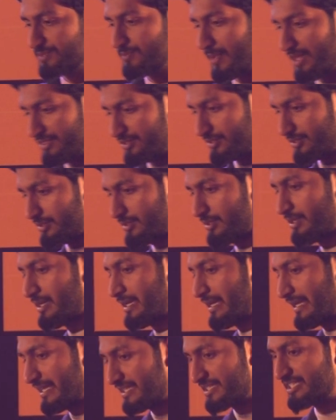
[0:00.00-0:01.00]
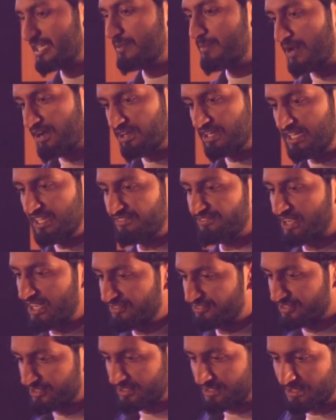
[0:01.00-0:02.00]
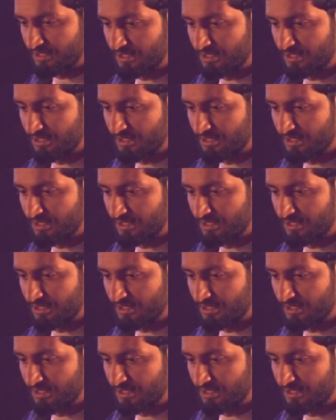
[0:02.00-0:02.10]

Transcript: mother, it'll say Mary Lee Pfeiffer.